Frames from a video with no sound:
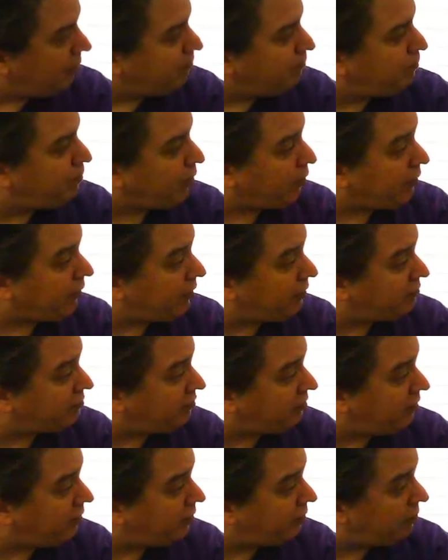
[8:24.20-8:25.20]

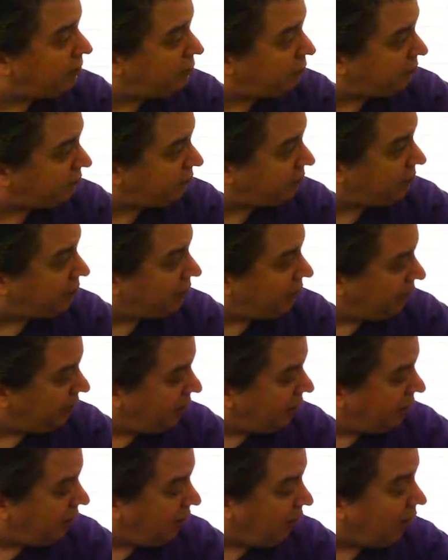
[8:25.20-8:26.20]
pyroxenes,
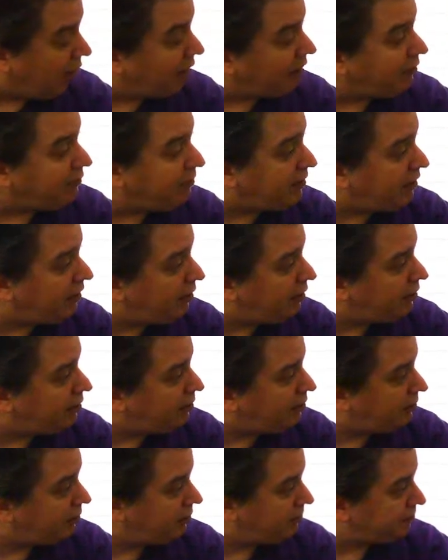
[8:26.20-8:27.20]
olivine,
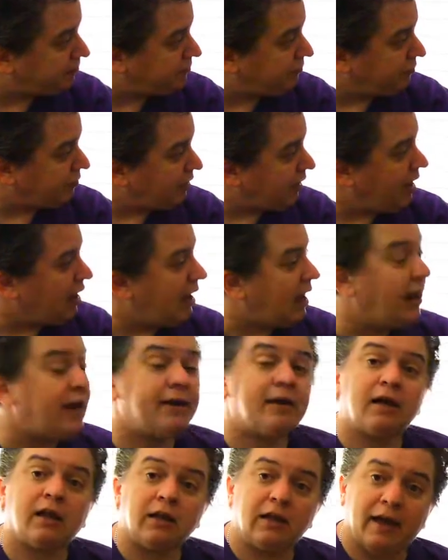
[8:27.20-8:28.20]

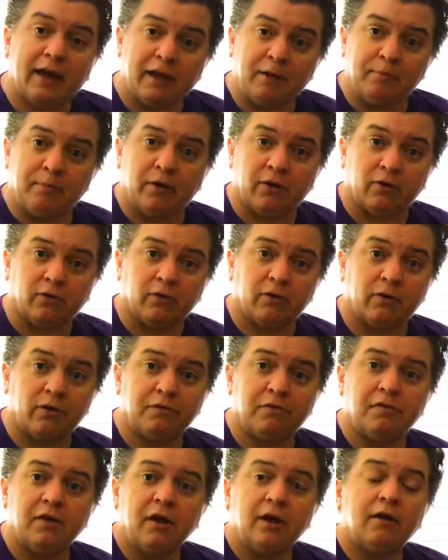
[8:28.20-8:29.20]
and clay
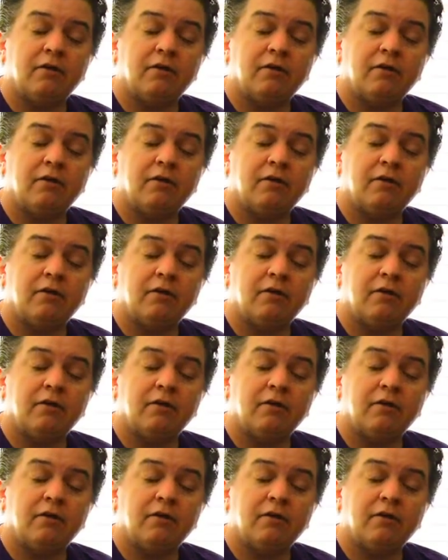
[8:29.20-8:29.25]
minerals.